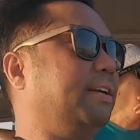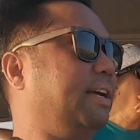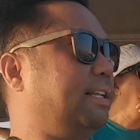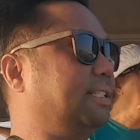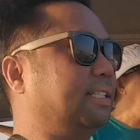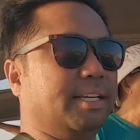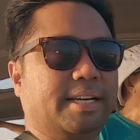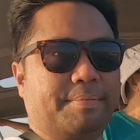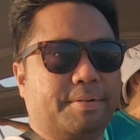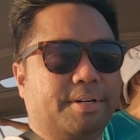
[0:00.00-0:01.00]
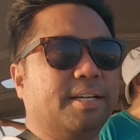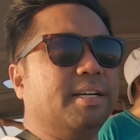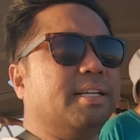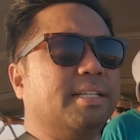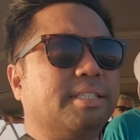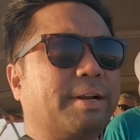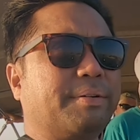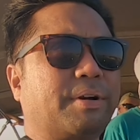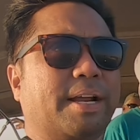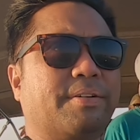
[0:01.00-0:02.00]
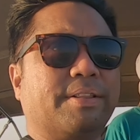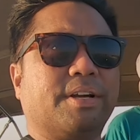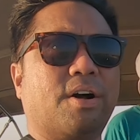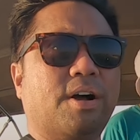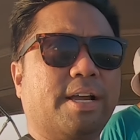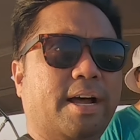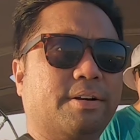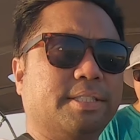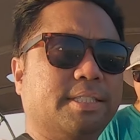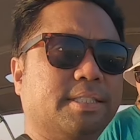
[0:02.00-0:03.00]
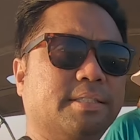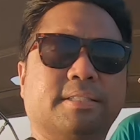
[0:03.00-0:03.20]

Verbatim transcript: Yeah, this is the neighborhood. This is right, right around the Conch house.